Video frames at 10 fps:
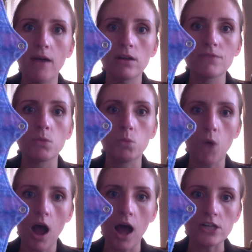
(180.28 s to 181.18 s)
of the
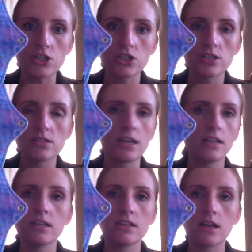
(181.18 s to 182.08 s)
wash,
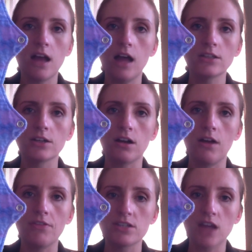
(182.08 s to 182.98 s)
suddenly the color
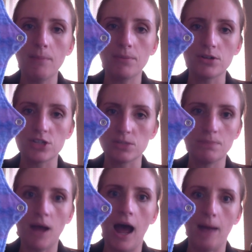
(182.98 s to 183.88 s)
on the topper just
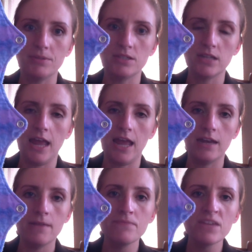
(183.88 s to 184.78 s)
popped,
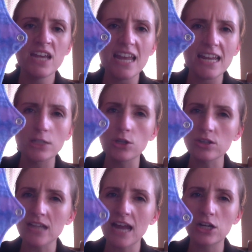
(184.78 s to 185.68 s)
and it had
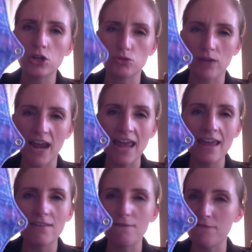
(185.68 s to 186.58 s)
looked kind of
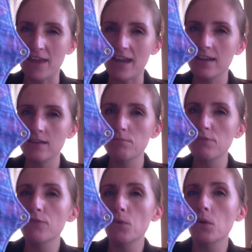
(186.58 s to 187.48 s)
gray and faded
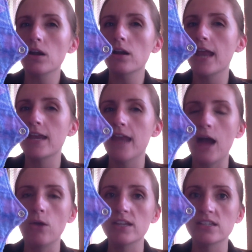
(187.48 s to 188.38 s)
before, and
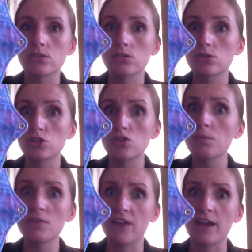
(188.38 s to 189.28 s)
now it's
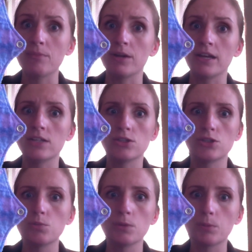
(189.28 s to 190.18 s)
super vibrant. It's
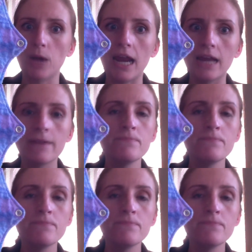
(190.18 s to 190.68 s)
super bright,